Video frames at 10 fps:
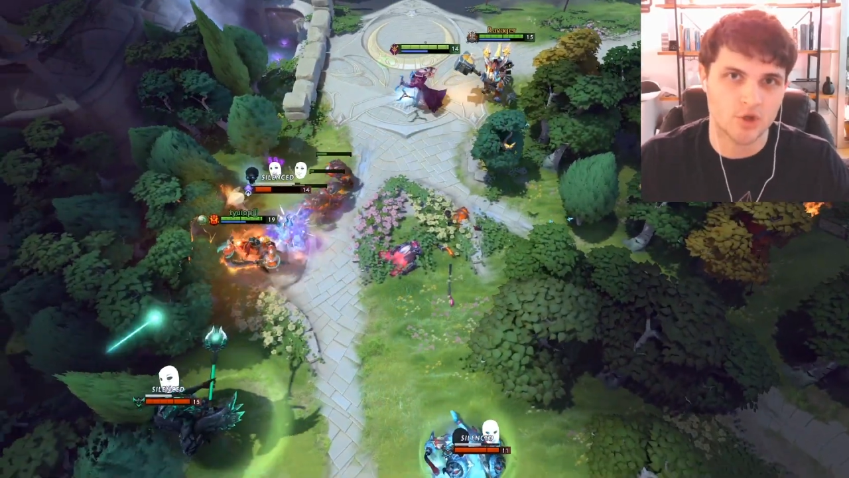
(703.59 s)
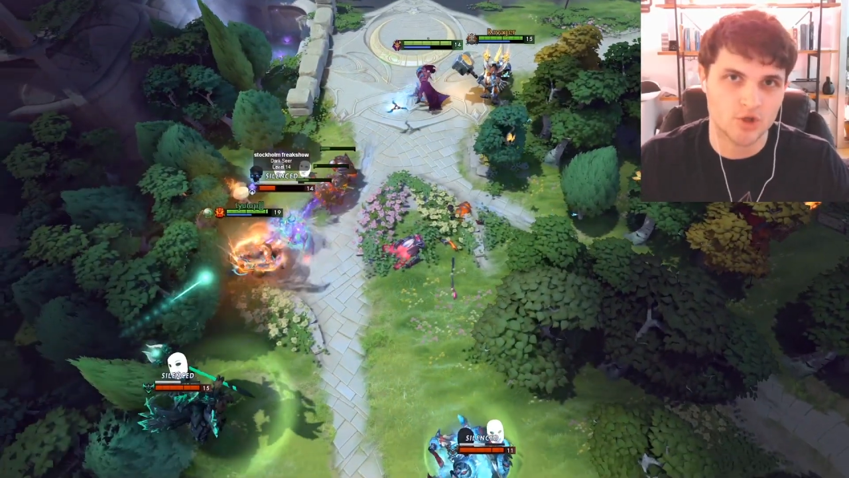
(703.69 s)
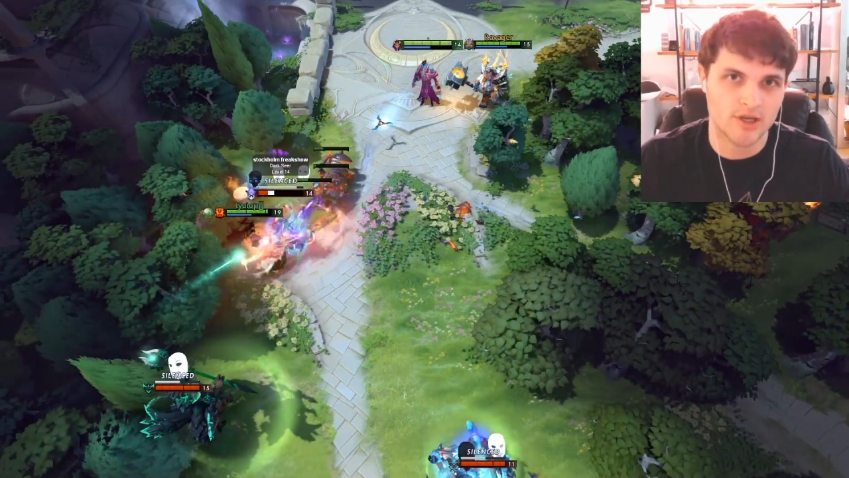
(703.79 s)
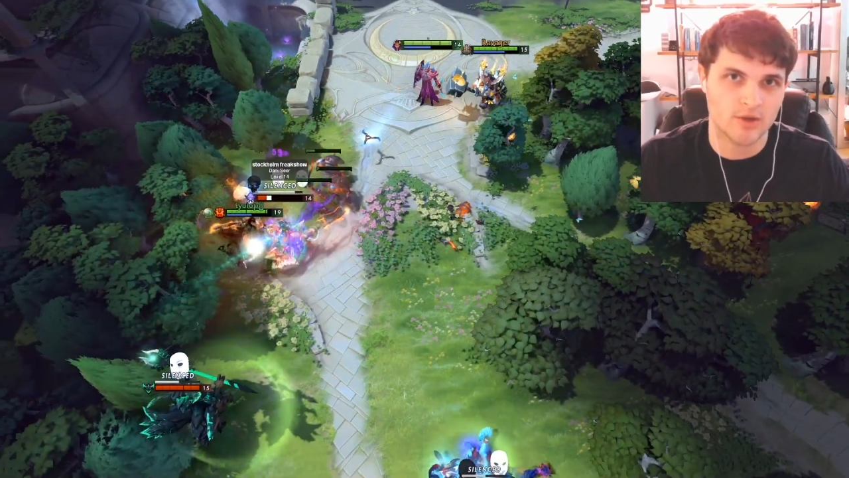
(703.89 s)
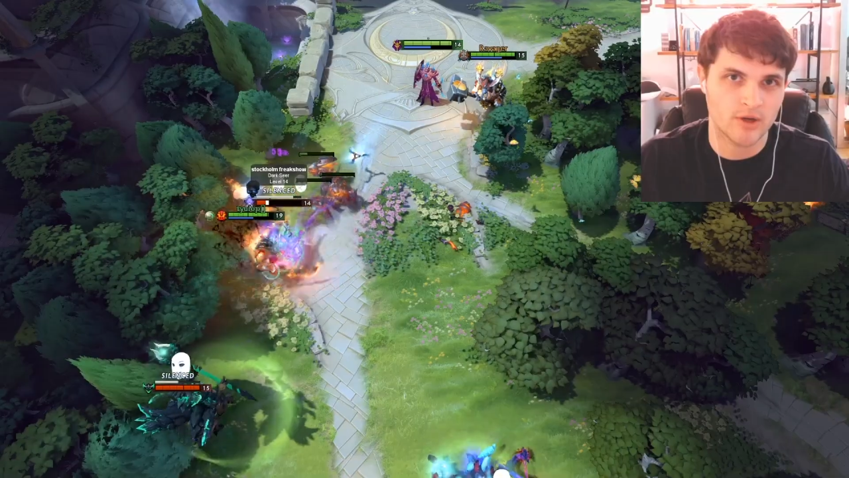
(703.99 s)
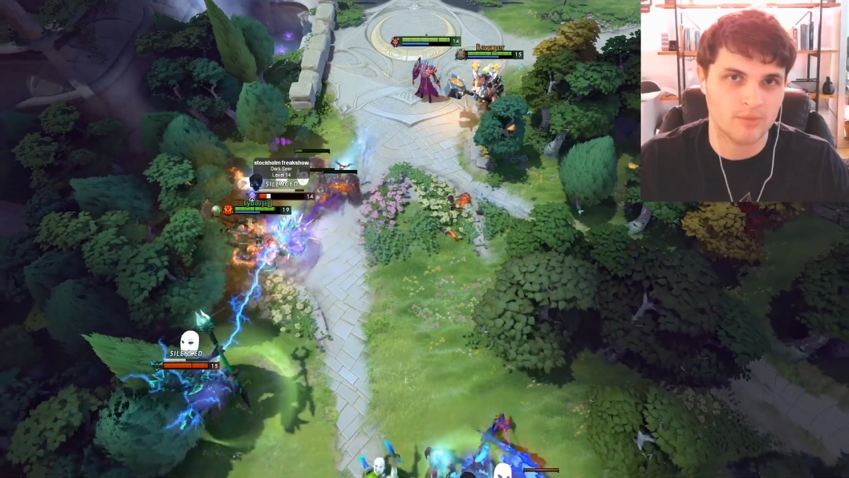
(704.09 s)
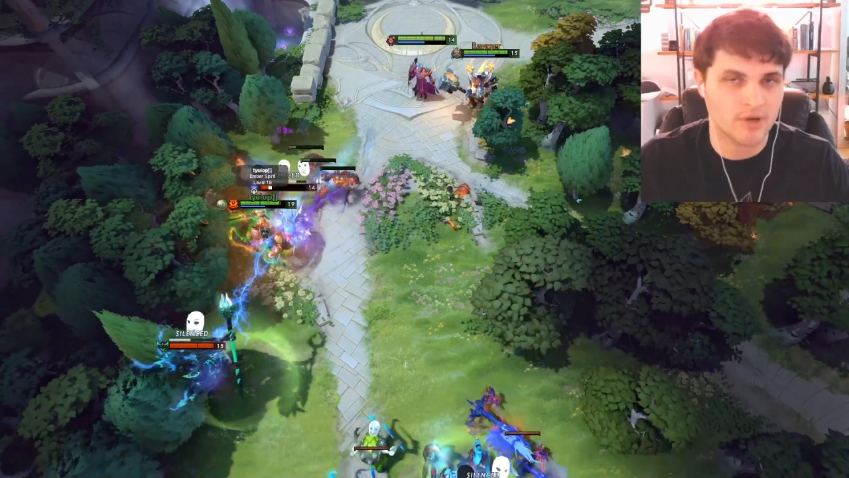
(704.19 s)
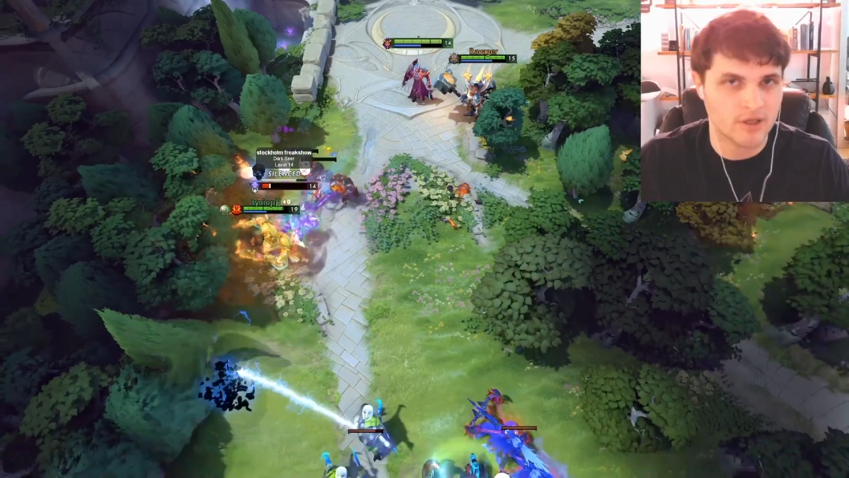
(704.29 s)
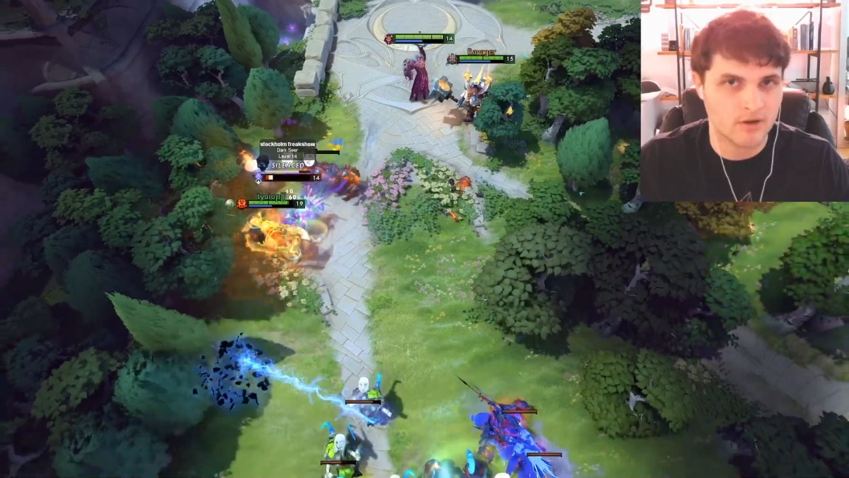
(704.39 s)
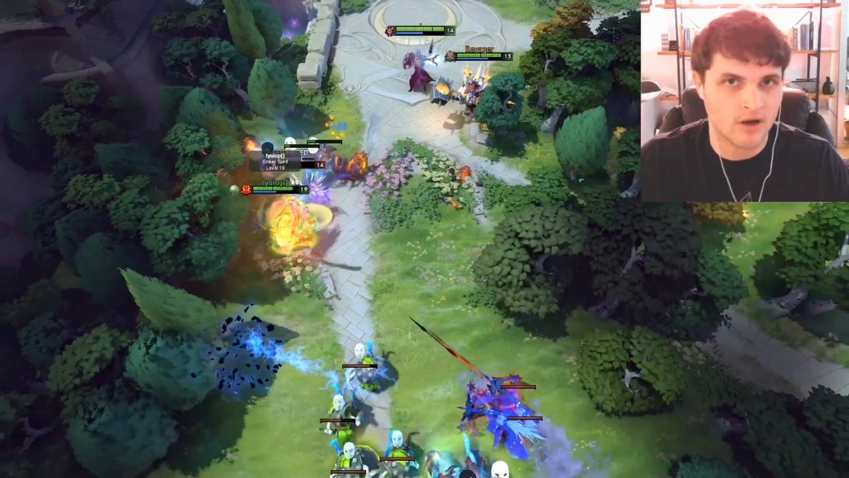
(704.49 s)
Usually he'll get
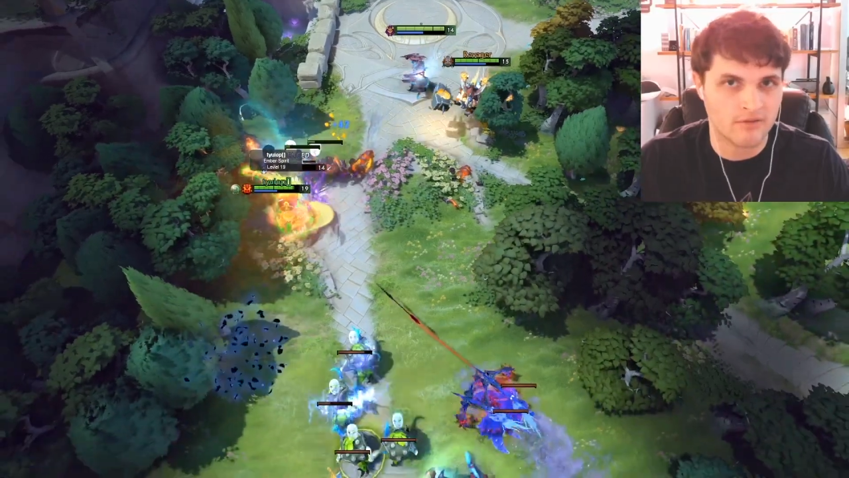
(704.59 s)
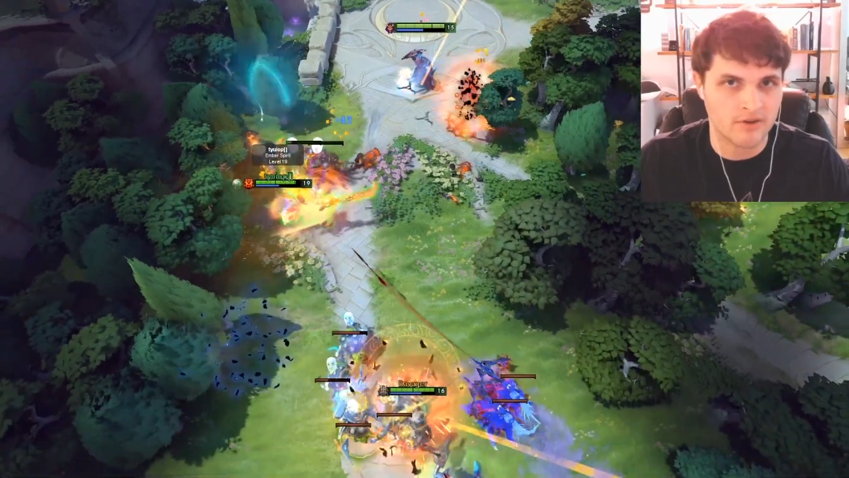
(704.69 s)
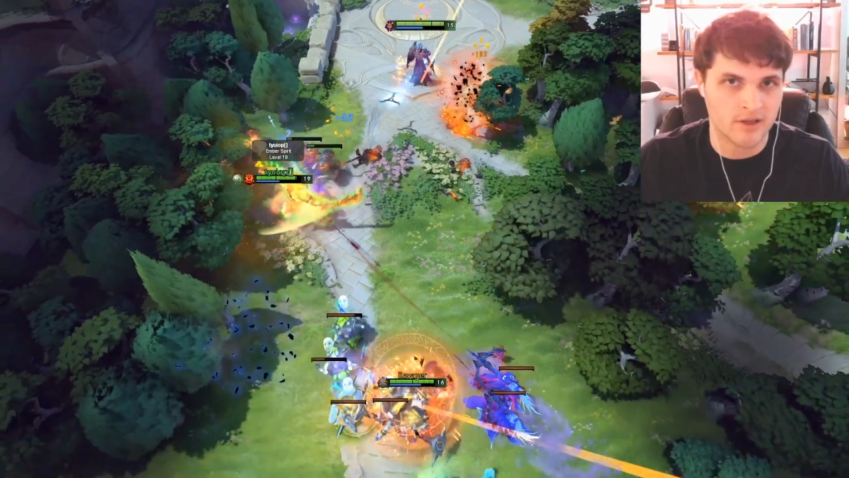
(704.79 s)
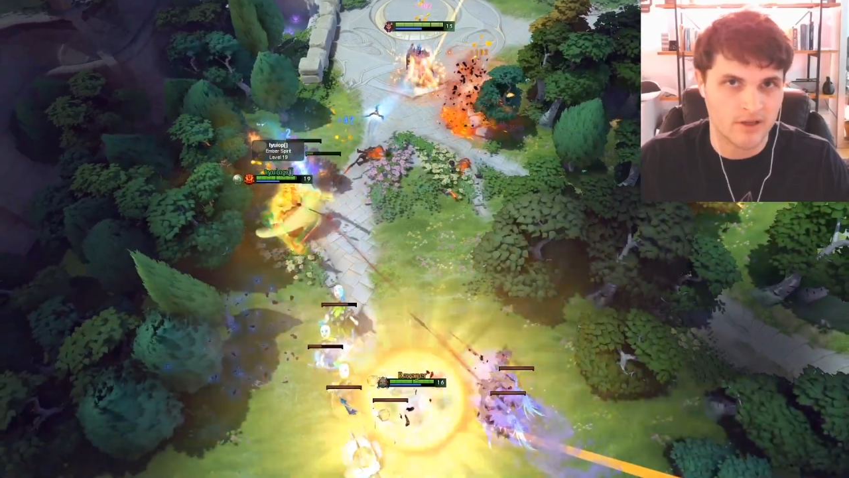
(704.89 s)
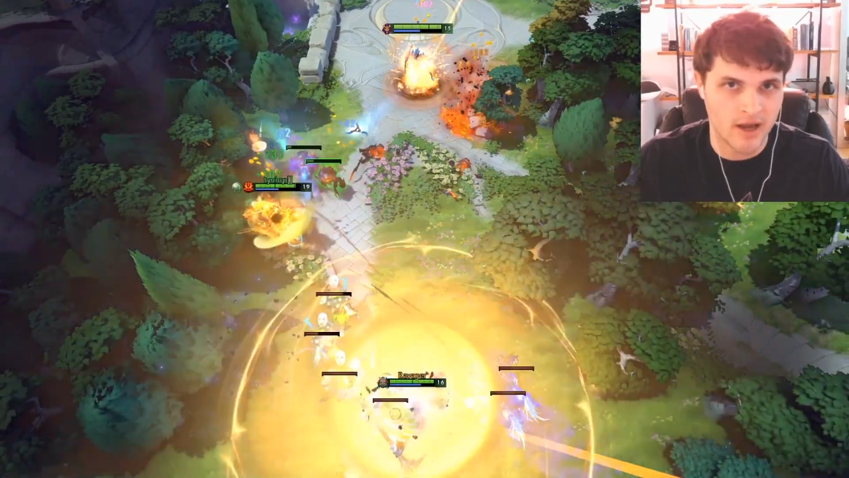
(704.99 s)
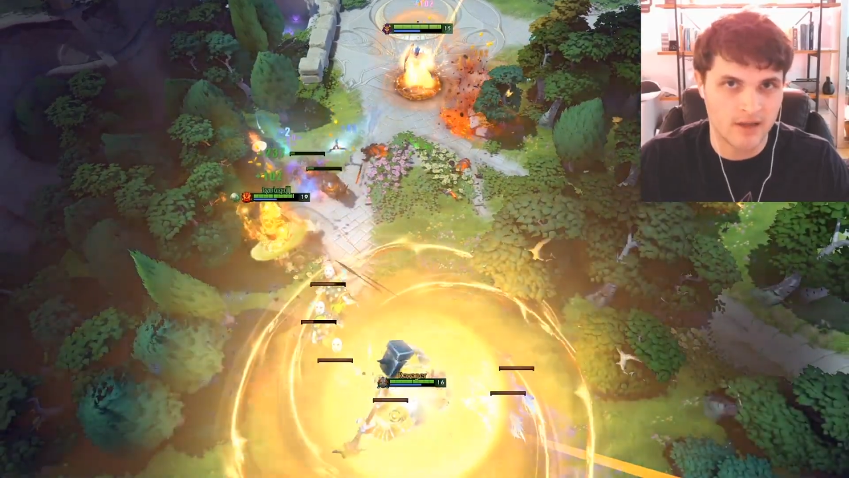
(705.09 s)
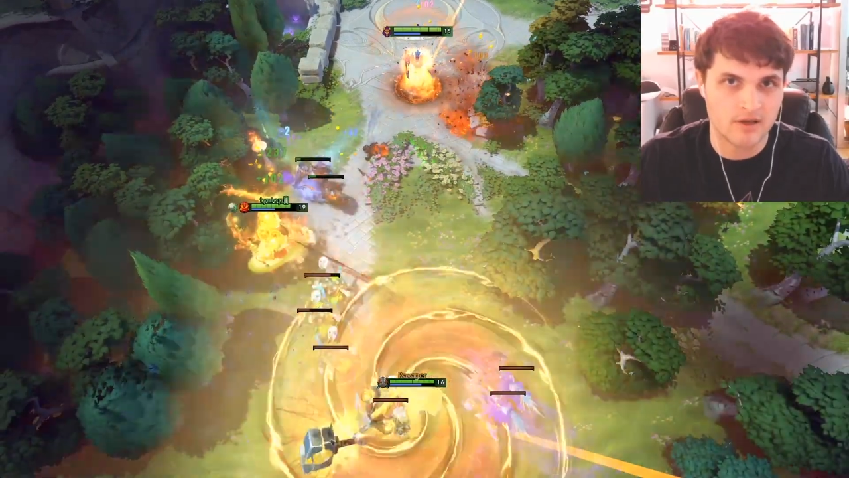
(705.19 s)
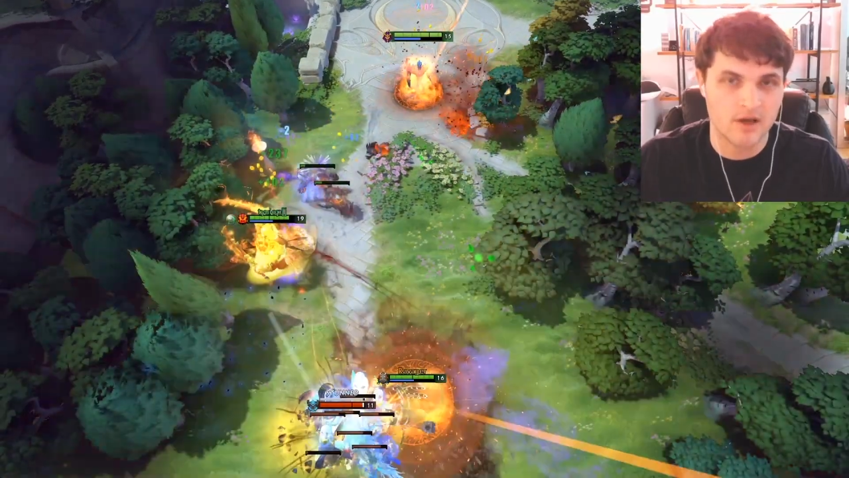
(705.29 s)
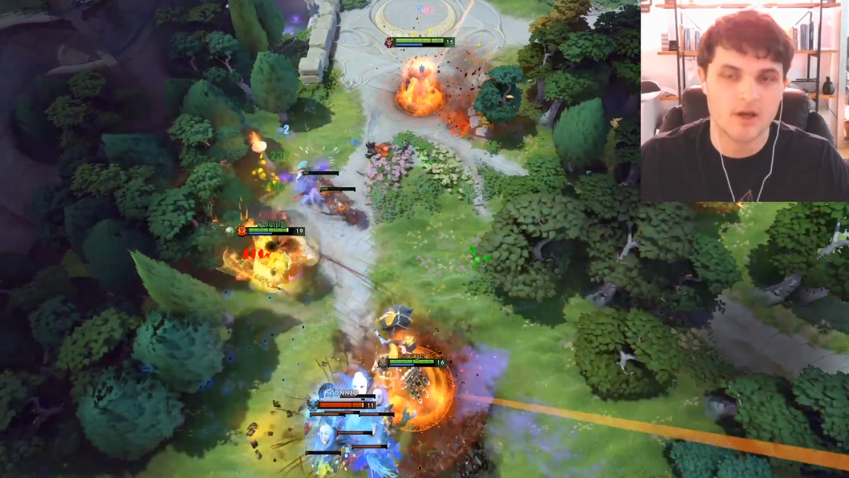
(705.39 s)
picked off and ganked,